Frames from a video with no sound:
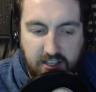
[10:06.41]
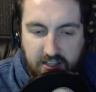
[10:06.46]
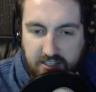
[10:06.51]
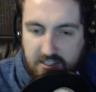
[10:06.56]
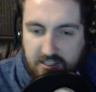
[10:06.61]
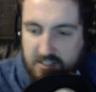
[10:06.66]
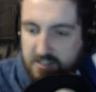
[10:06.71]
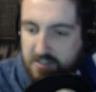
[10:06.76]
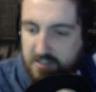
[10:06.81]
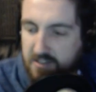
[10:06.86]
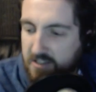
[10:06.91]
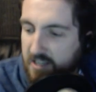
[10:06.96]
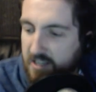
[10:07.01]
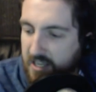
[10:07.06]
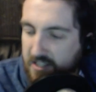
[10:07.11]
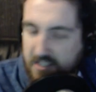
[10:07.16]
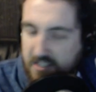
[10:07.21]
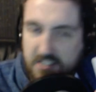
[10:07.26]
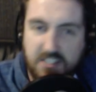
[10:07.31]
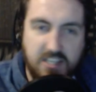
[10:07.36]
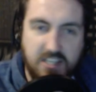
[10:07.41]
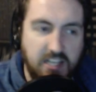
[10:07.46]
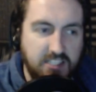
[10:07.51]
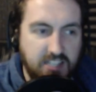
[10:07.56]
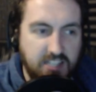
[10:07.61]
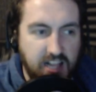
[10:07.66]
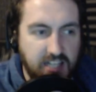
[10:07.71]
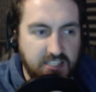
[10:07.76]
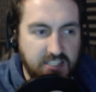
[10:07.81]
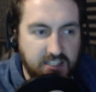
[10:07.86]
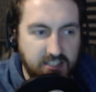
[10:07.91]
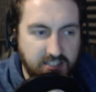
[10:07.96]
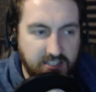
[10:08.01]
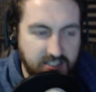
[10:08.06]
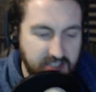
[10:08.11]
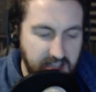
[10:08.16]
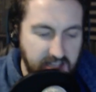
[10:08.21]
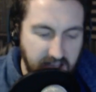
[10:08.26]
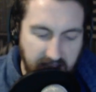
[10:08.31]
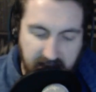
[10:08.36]
This isn't the S N E S Classic. This
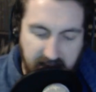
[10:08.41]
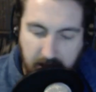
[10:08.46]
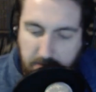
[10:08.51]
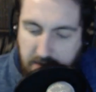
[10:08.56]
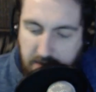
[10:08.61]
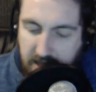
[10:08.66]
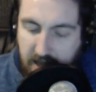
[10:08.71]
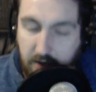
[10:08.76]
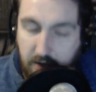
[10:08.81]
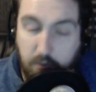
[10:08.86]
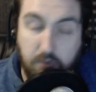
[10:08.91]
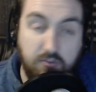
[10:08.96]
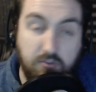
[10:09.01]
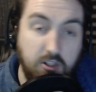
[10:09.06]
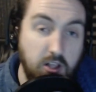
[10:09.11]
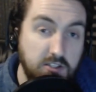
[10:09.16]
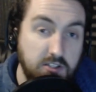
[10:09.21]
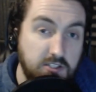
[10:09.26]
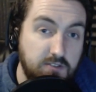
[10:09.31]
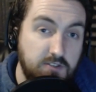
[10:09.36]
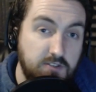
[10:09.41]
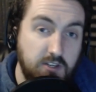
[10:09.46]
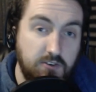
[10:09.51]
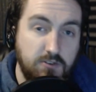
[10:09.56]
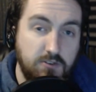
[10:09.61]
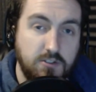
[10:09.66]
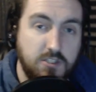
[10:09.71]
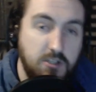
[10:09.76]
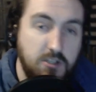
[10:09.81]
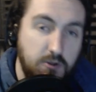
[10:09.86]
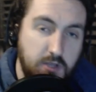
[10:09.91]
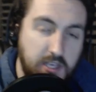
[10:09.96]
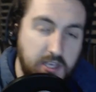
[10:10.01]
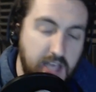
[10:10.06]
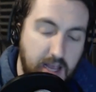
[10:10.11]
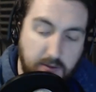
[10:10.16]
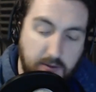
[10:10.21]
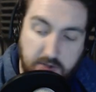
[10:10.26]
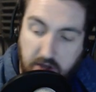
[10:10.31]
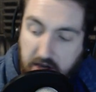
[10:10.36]
is a, an emulator with lots of different snooker
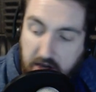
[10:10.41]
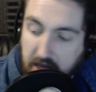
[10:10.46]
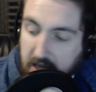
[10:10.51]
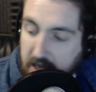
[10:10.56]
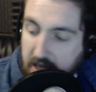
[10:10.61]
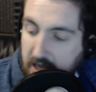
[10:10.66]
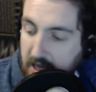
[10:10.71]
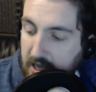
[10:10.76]
games on it.